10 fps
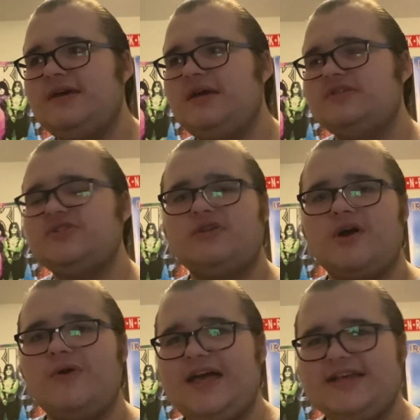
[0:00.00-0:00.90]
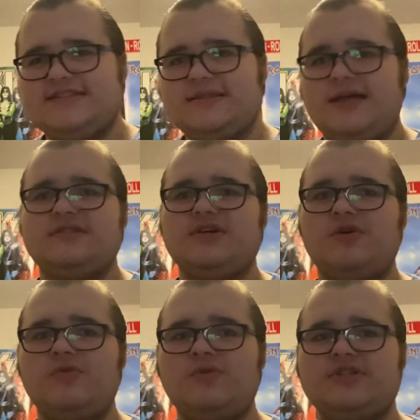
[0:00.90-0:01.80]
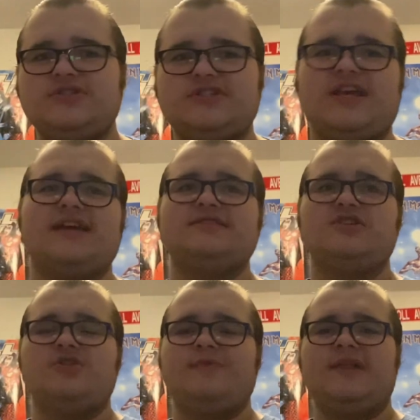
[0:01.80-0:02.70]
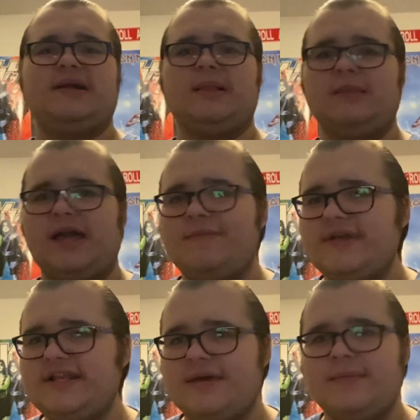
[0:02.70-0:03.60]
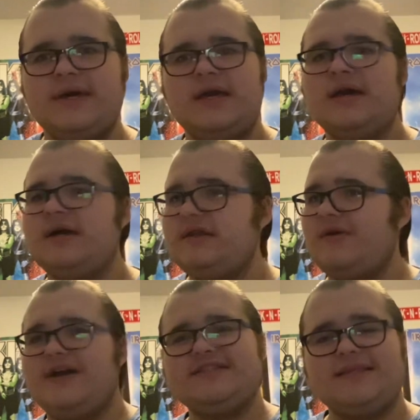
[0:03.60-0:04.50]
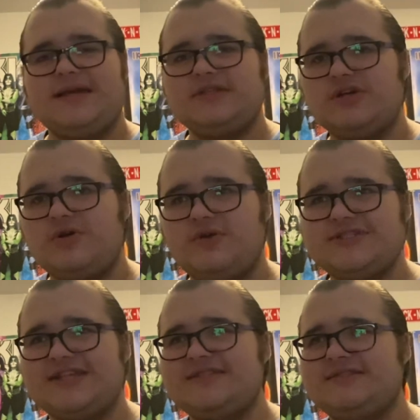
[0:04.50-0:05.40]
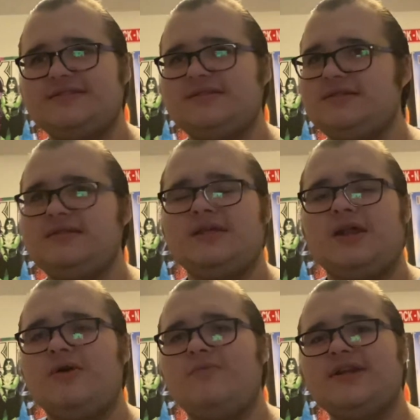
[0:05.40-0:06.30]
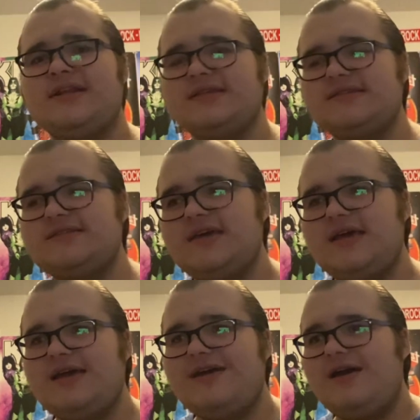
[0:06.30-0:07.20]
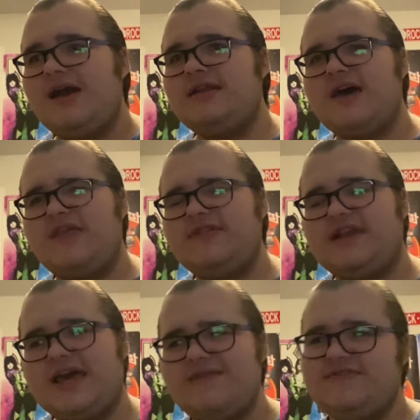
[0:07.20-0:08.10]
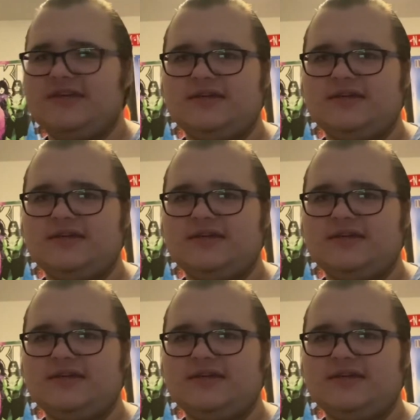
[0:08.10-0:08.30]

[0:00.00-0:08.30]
So no Excelento, which I consider to be like a light medium. No Excelento, because that's what it is, and nothing heavy,